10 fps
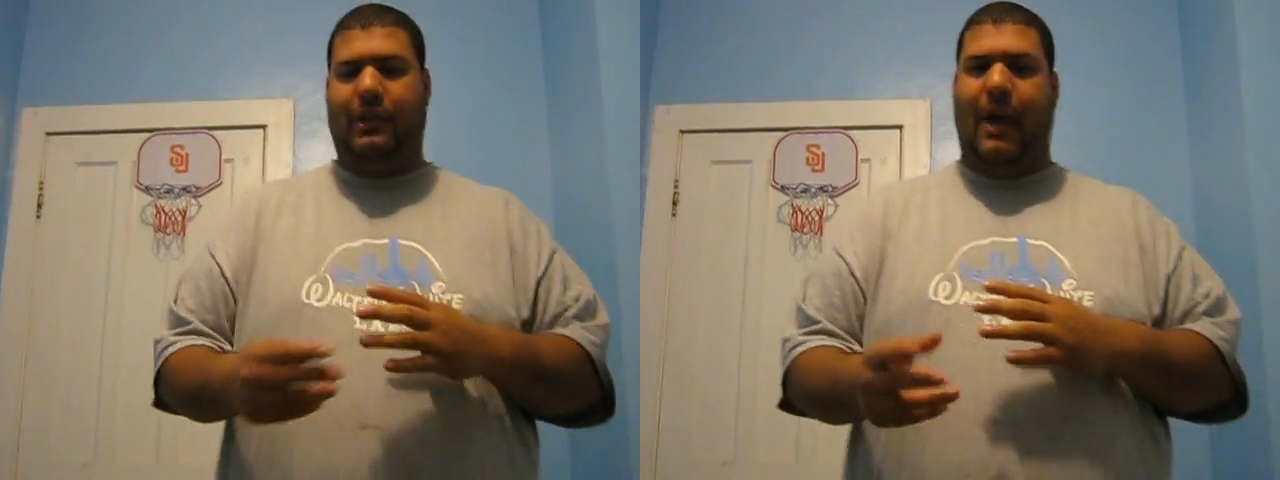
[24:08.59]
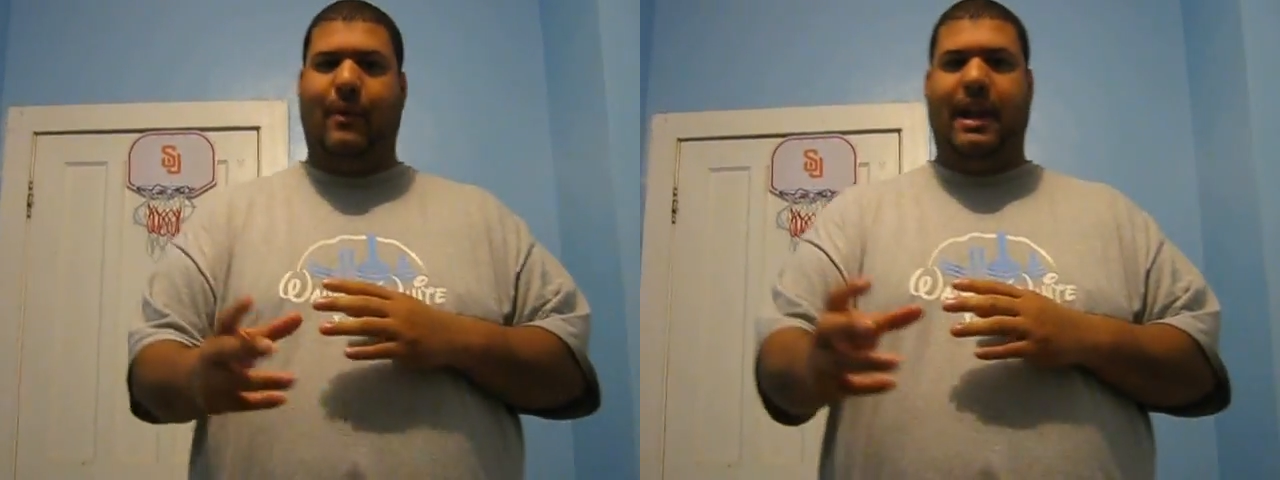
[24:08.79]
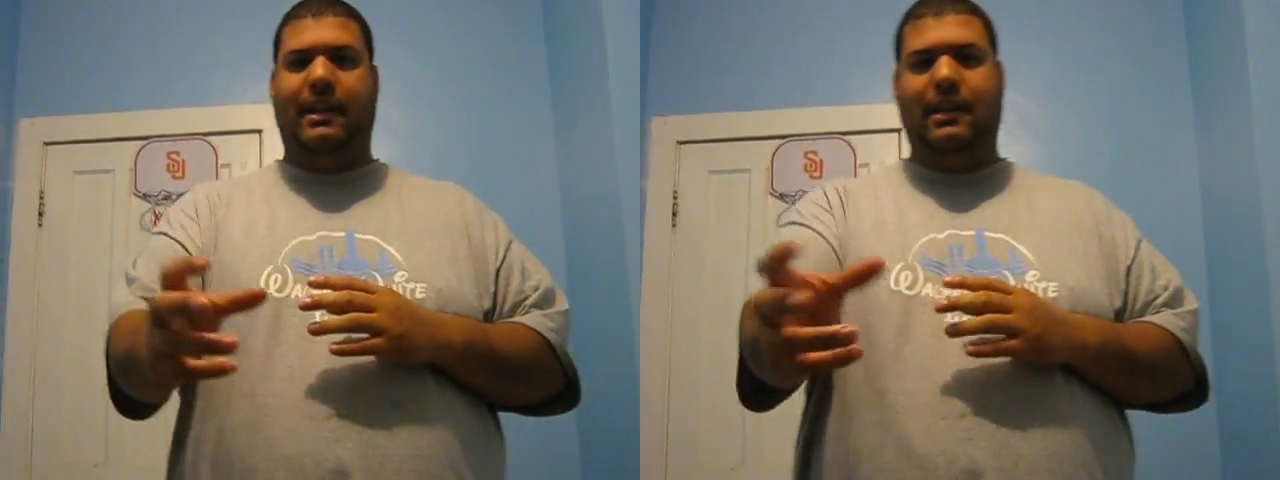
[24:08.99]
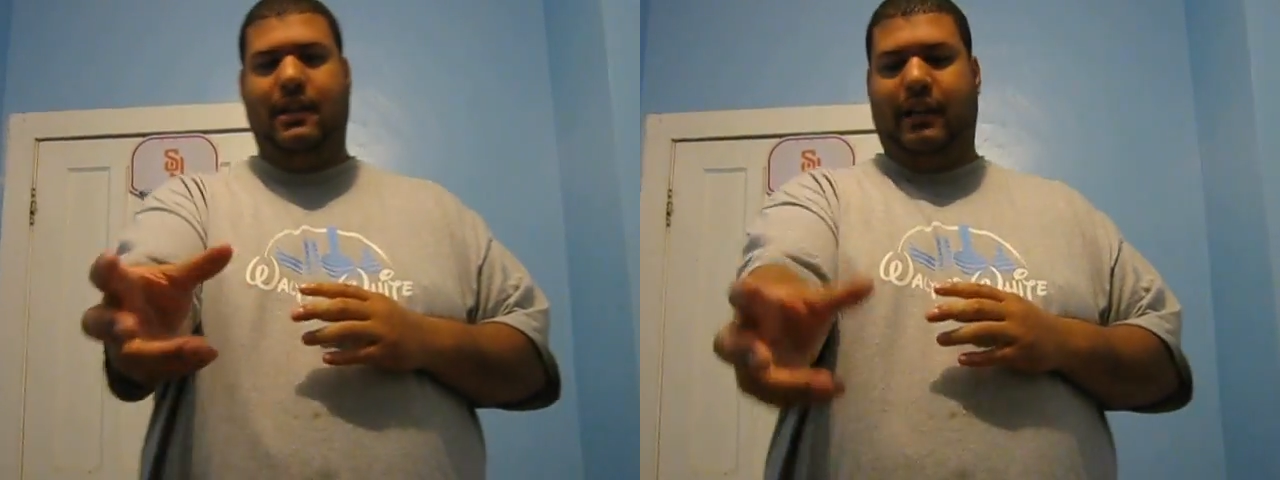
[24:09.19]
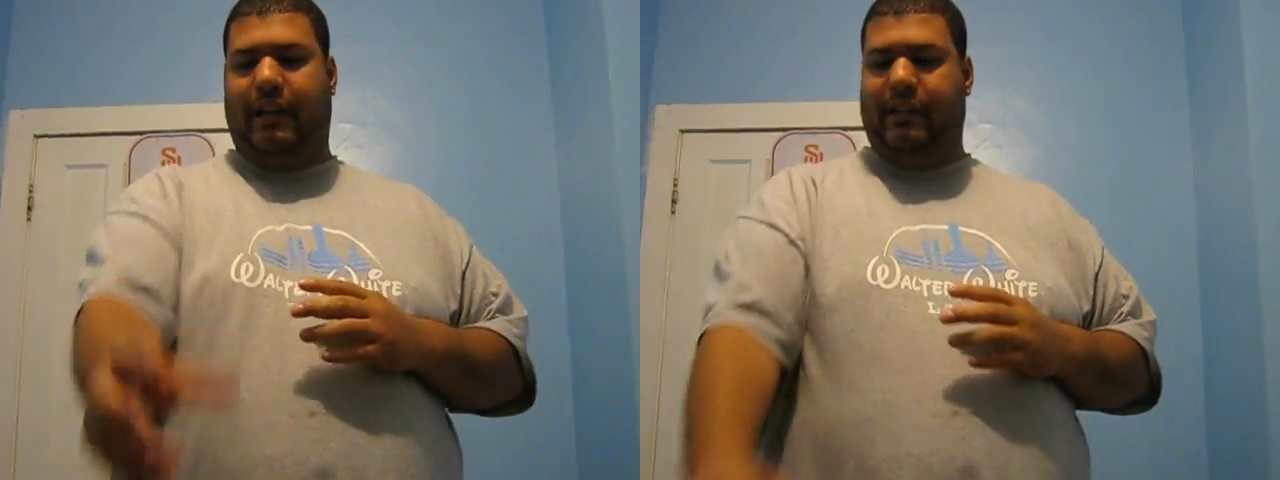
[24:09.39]
That way,
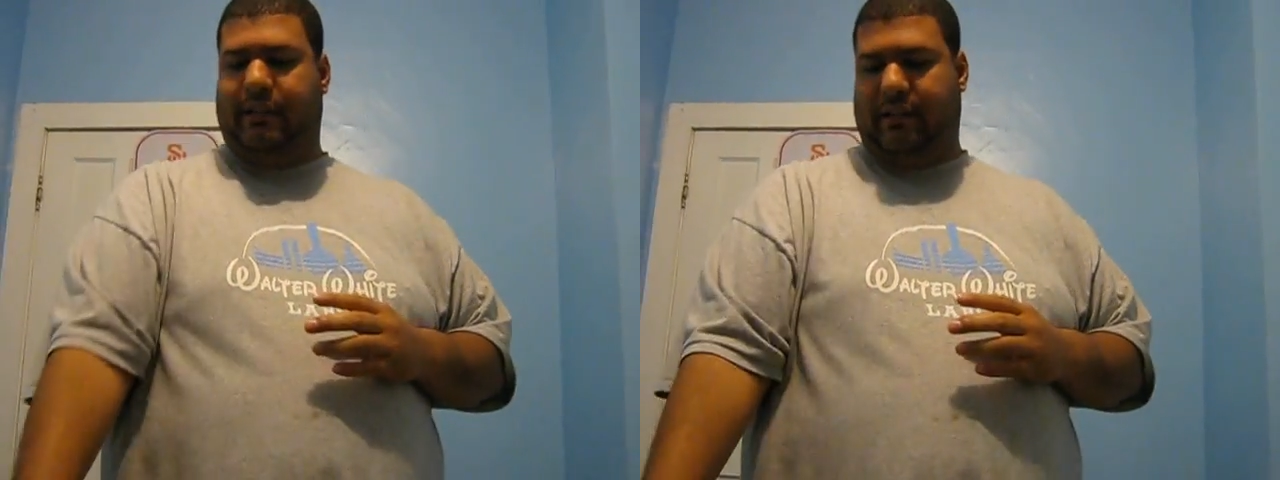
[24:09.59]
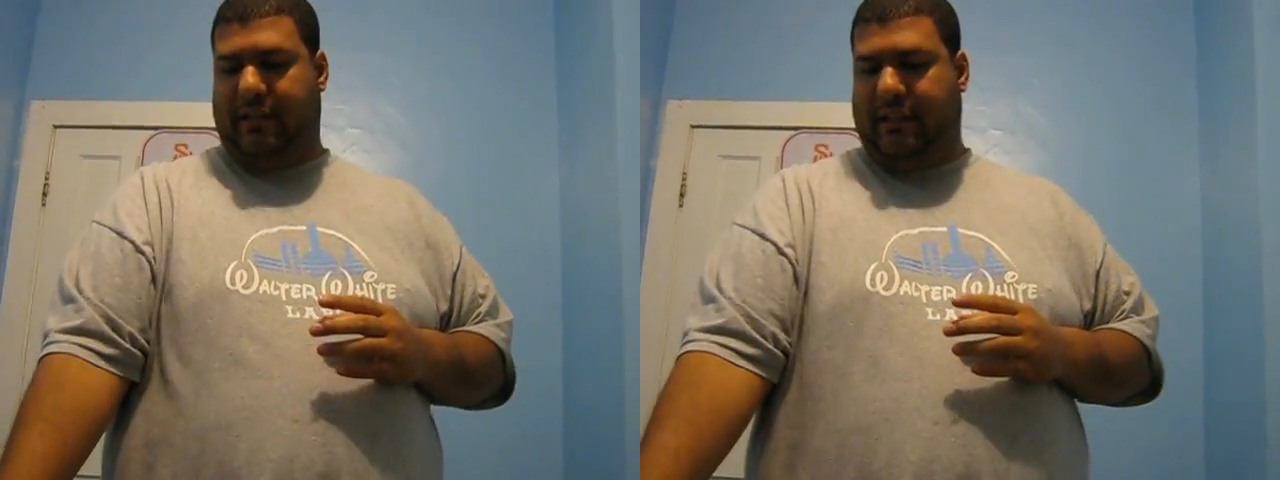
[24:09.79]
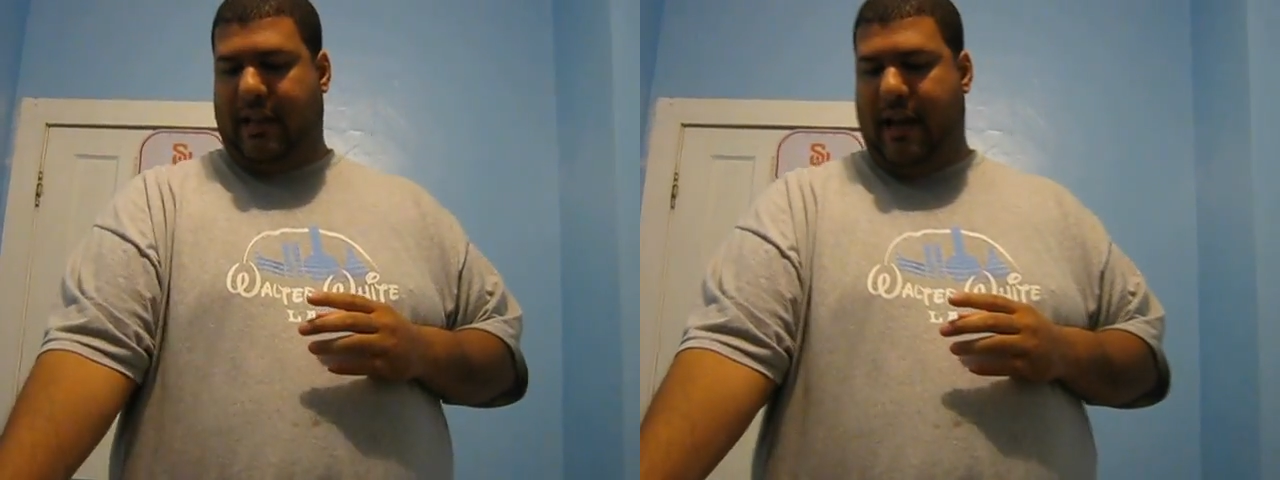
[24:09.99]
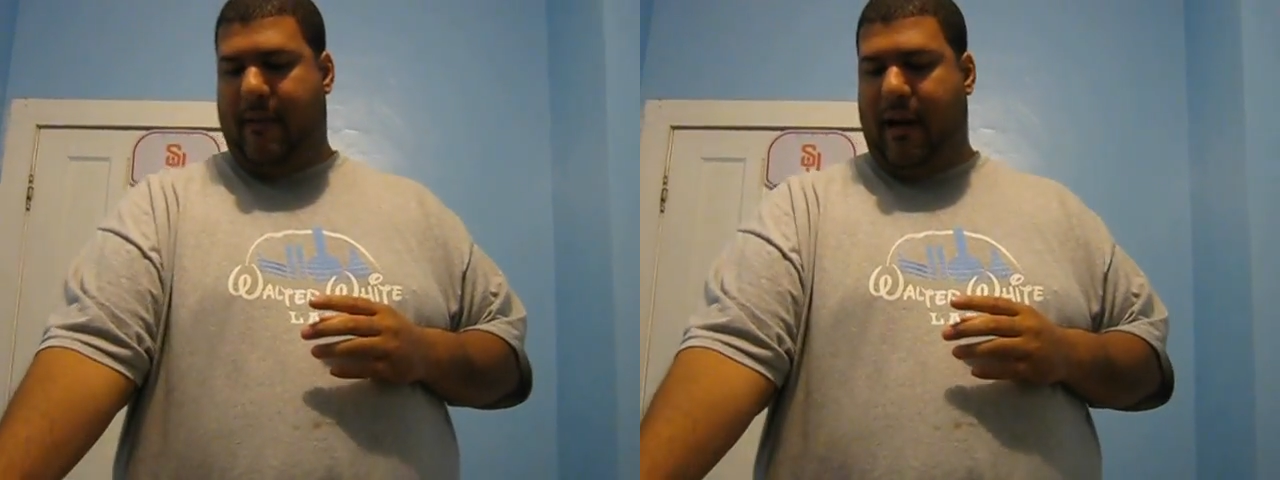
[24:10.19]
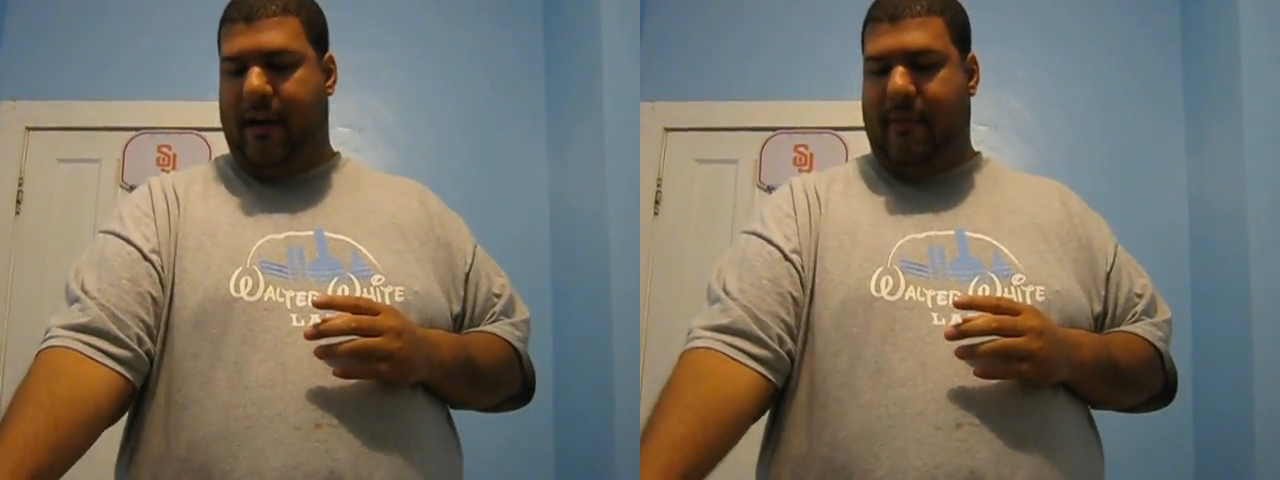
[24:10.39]
because
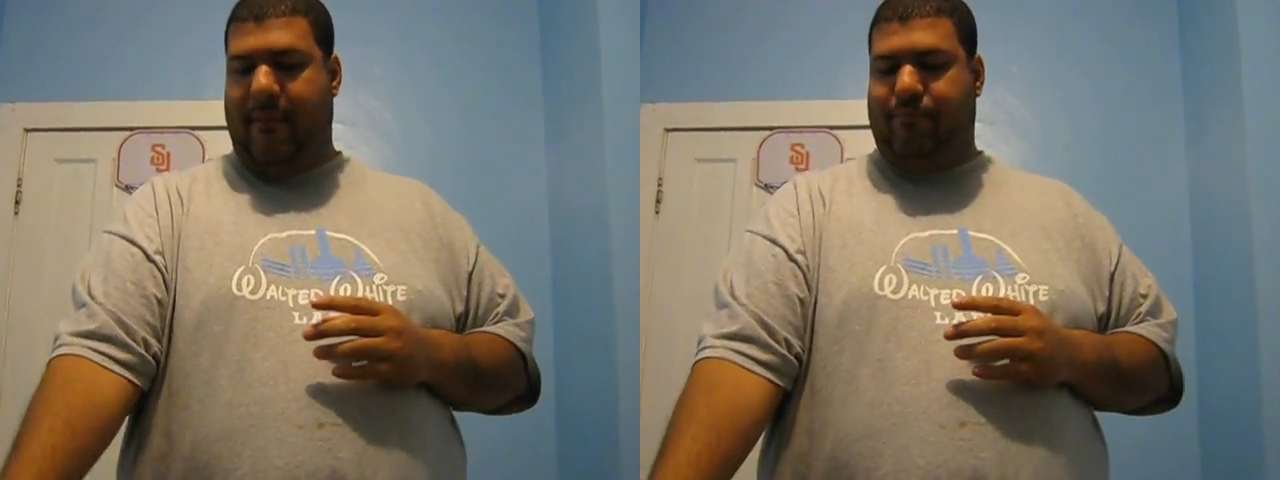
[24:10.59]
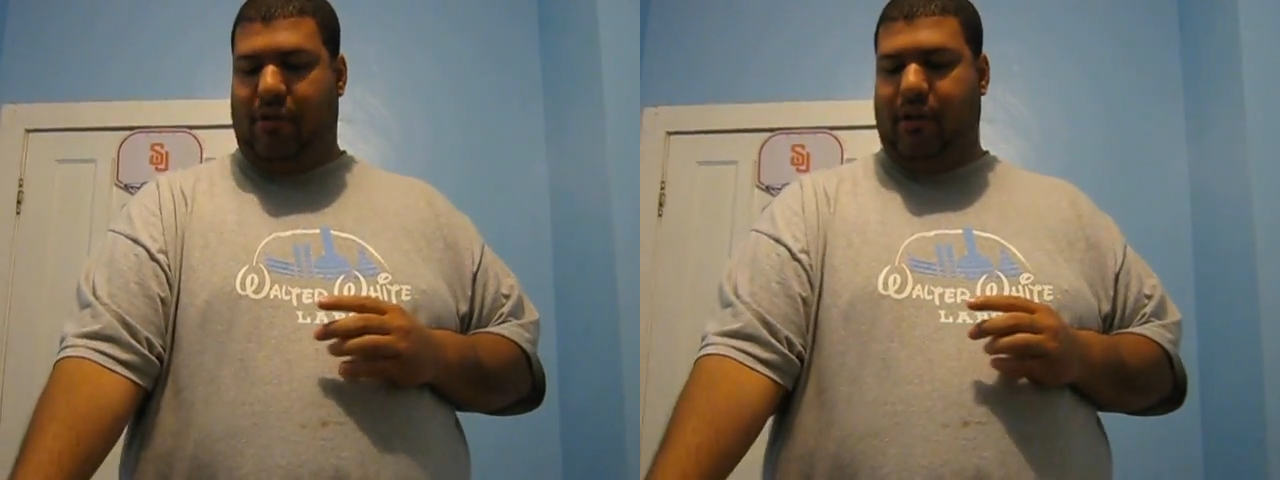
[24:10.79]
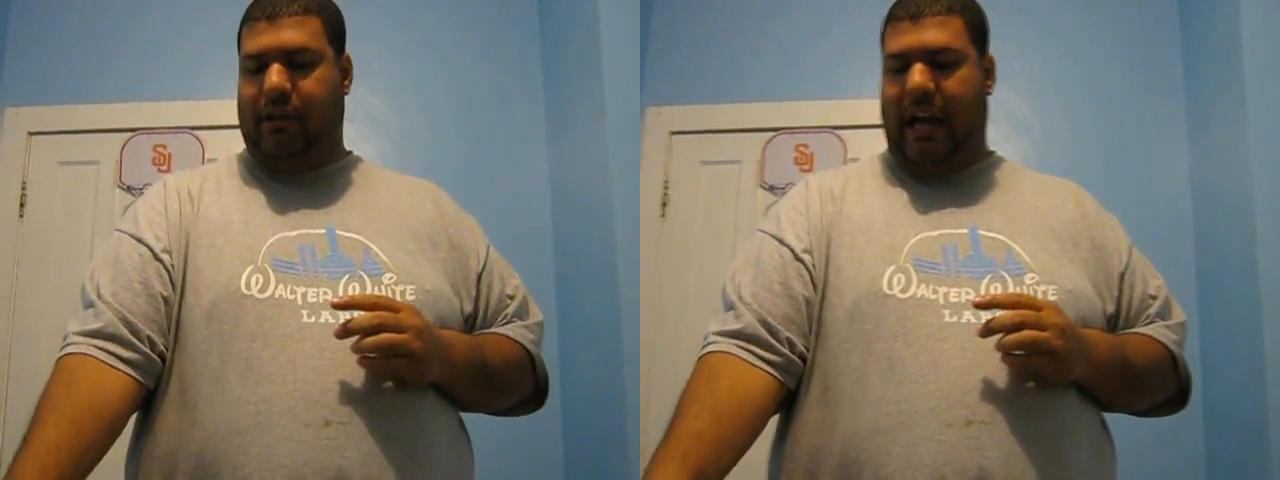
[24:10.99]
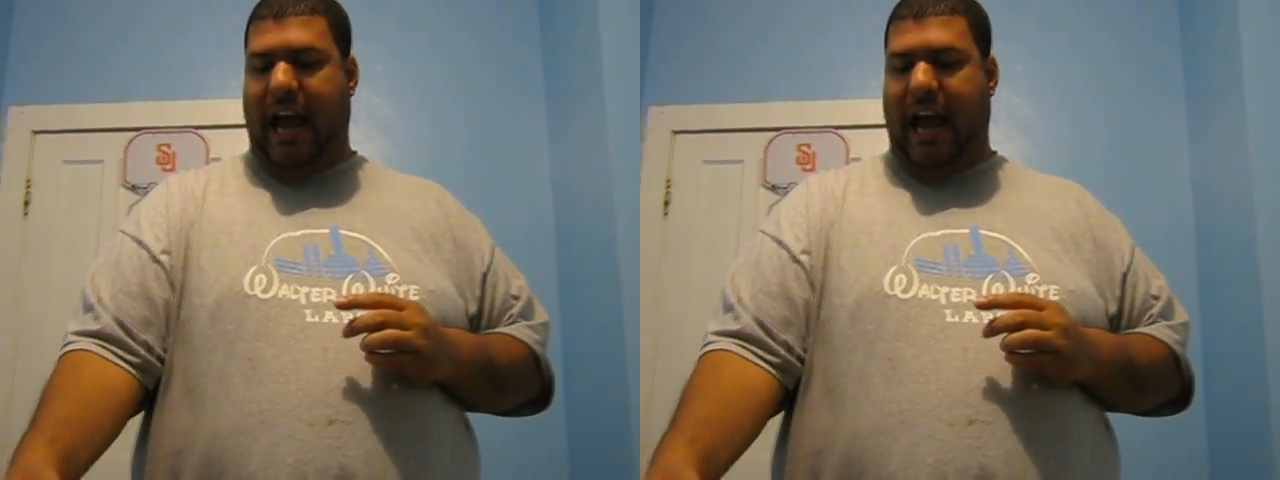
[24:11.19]
I